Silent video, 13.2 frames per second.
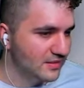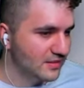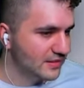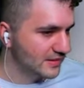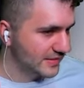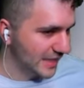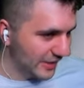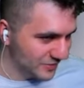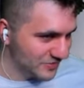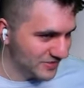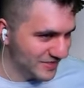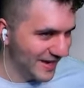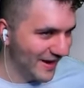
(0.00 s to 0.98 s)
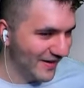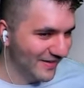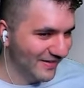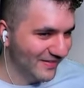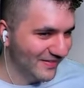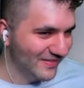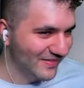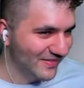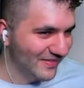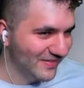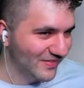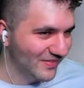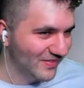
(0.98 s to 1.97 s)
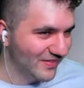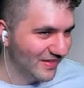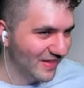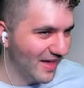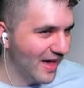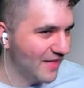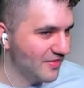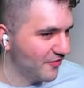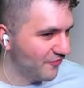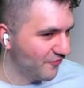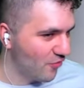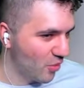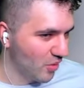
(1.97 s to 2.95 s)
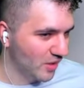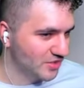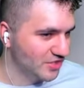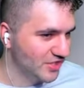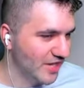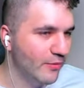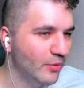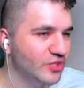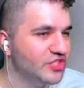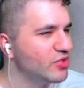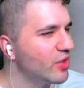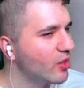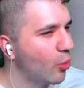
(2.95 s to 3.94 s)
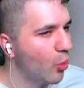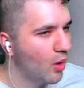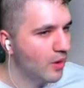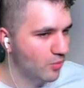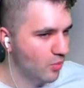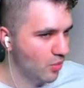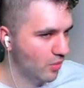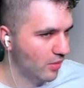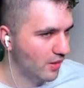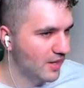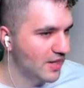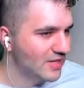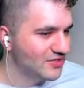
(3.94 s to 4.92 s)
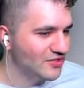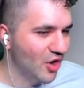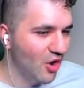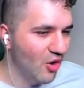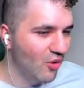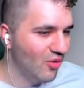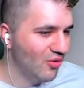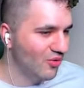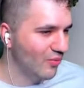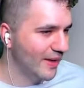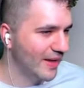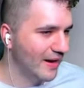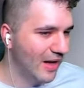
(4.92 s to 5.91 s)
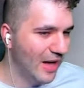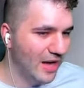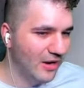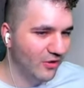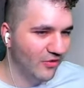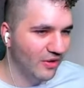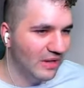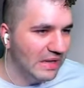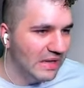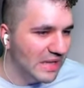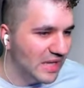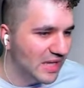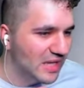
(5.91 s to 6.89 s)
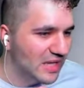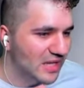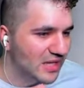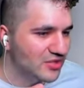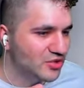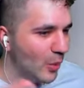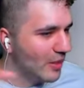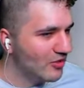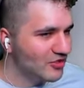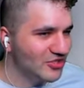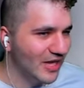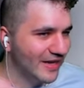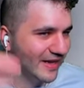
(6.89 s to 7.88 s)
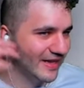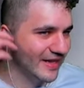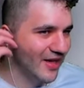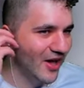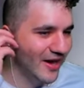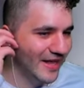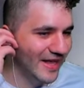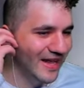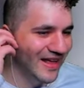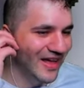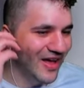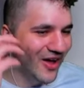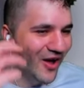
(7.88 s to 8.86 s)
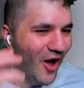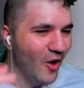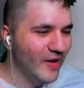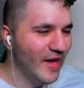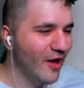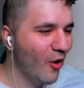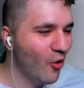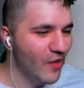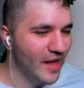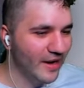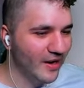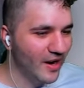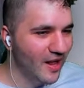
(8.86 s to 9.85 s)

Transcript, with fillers: Serum Snare on the Forge. And we just need, like, one more. So, oh, man, I don't know. Dweller's not going to cut it. Okay, hold on.